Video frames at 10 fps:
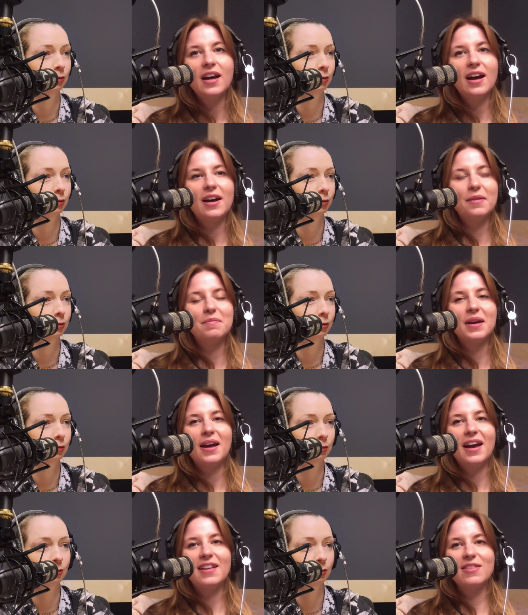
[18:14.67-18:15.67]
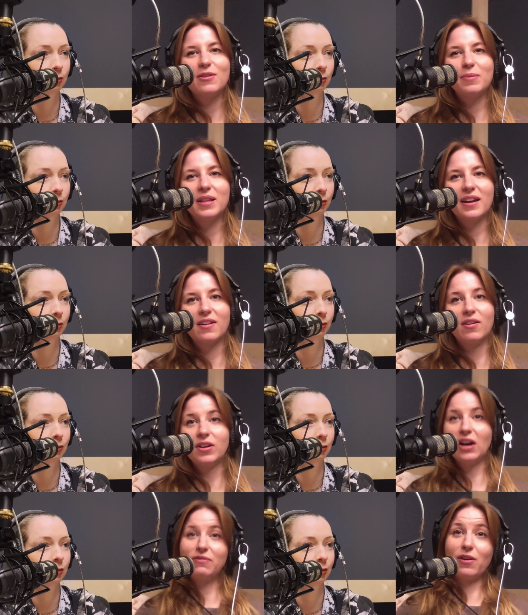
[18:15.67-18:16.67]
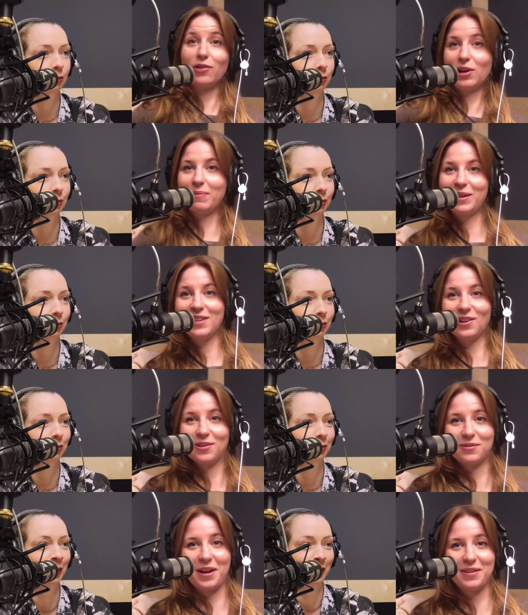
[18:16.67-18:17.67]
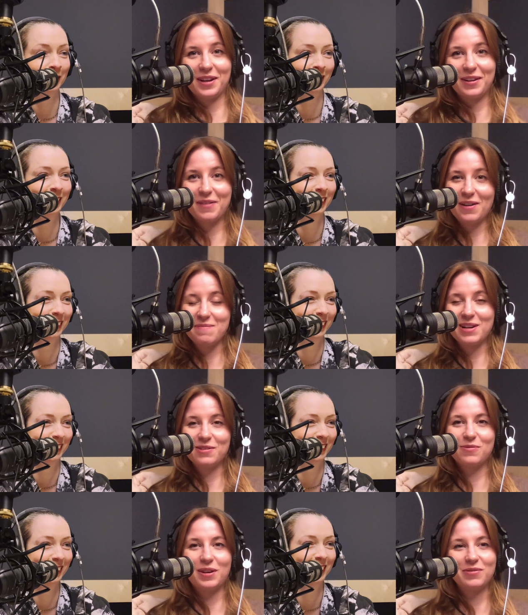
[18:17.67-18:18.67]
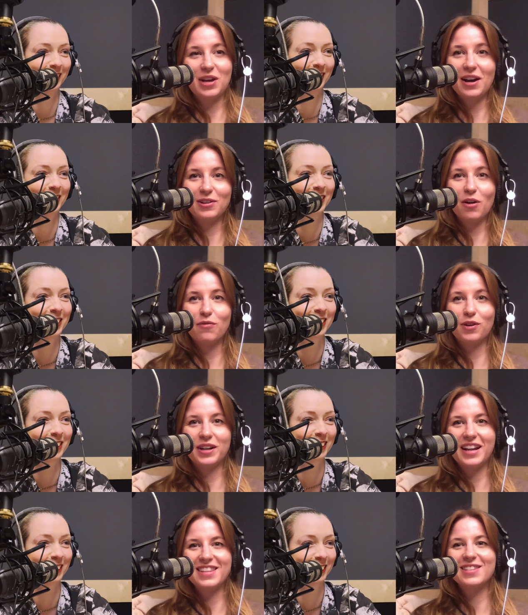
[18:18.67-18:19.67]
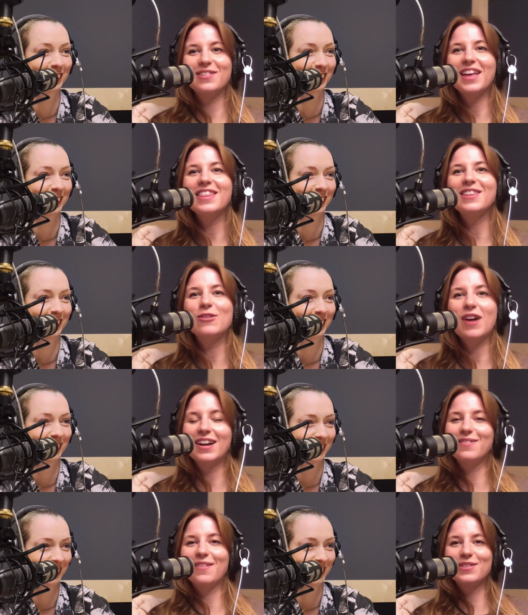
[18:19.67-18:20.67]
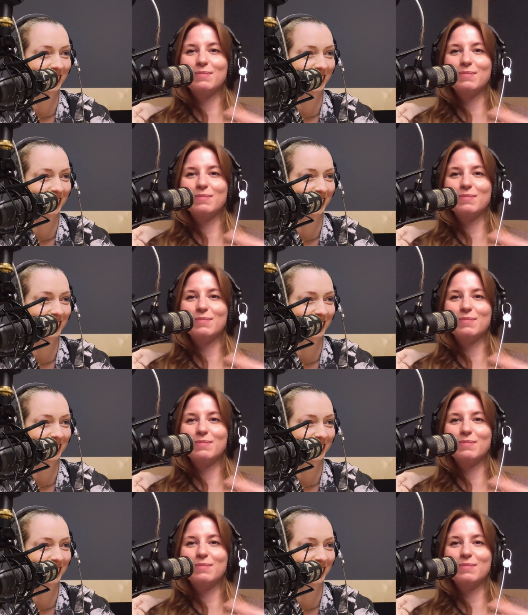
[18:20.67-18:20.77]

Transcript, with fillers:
Speaker 1: And they'll be like, oh yeah, I've never had my tarot read. Like, I might as well, yeah, go for it. And so then you kind of have this